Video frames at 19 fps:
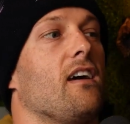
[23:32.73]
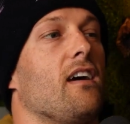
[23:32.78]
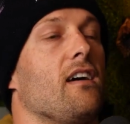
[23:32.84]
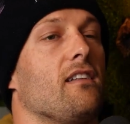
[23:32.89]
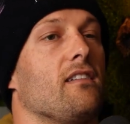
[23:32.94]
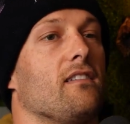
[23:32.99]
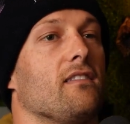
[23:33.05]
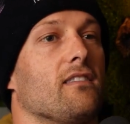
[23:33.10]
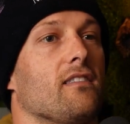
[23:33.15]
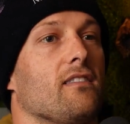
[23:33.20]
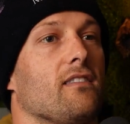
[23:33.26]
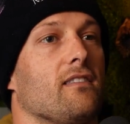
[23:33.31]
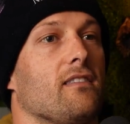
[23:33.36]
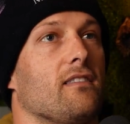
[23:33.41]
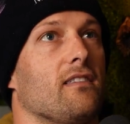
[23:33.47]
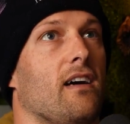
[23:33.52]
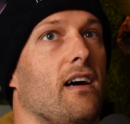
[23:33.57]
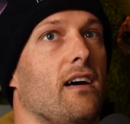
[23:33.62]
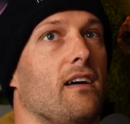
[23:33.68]
And
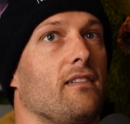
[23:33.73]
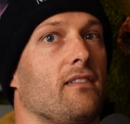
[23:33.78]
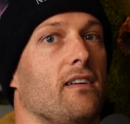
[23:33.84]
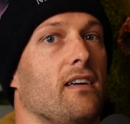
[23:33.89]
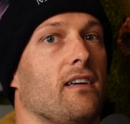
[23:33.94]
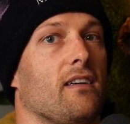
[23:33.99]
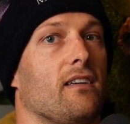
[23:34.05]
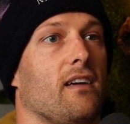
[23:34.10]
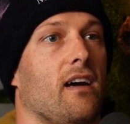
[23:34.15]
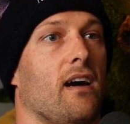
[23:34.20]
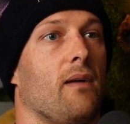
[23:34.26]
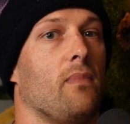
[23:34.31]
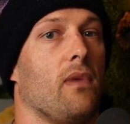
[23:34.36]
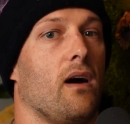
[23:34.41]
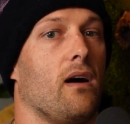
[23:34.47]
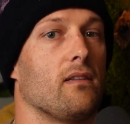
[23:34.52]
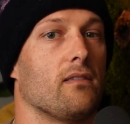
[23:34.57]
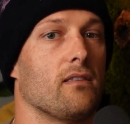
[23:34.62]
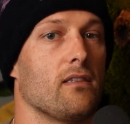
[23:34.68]
I'm
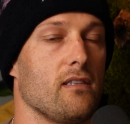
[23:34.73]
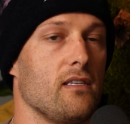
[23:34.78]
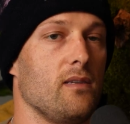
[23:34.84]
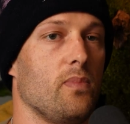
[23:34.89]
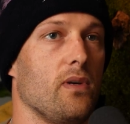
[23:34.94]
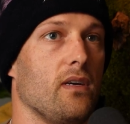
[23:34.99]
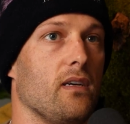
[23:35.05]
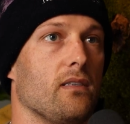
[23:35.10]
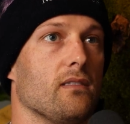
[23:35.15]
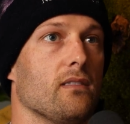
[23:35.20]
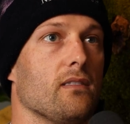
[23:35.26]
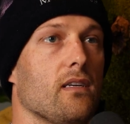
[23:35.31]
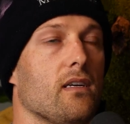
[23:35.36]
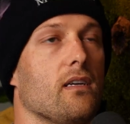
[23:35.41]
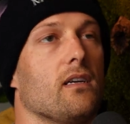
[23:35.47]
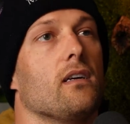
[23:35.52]
not sleeping.